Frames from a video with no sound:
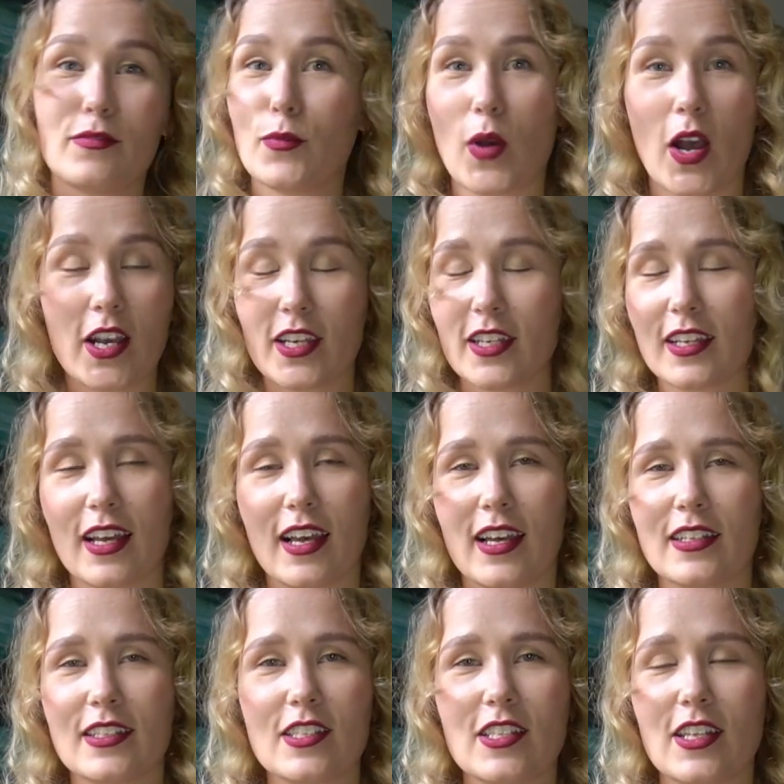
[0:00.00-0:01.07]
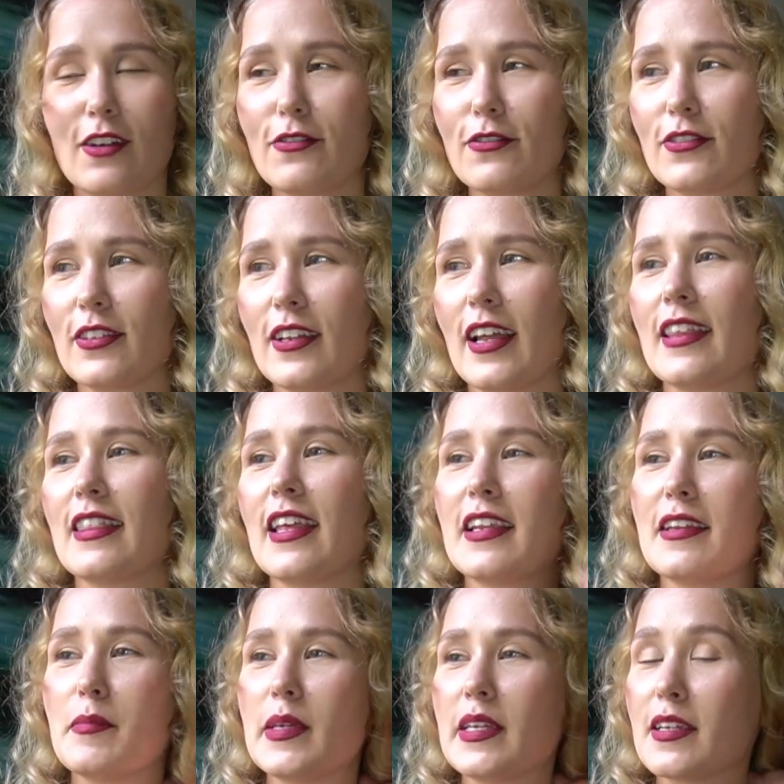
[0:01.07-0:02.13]
work and stuff, and
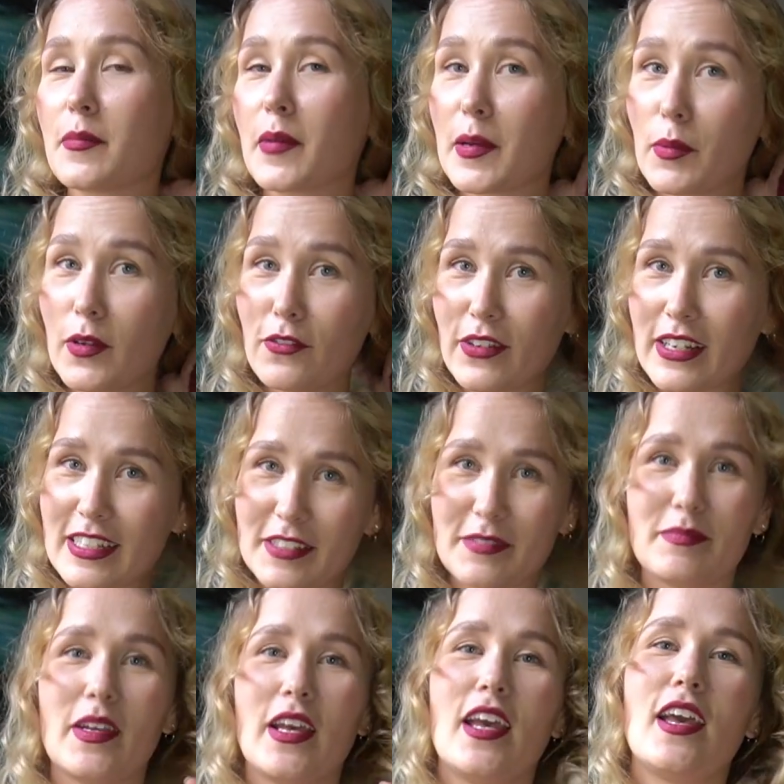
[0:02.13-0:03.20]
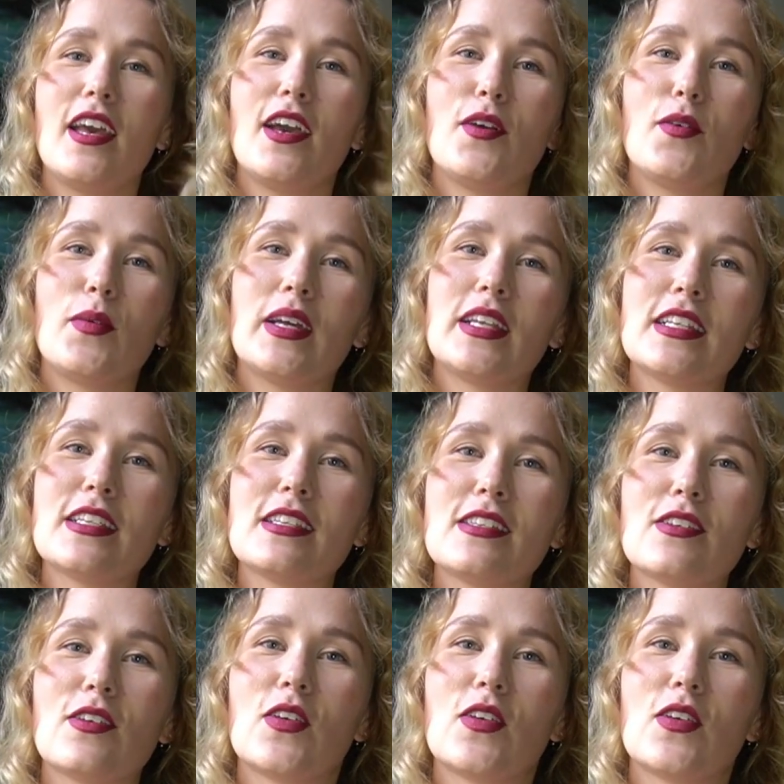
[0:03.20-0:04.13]
then me and my boyfriend went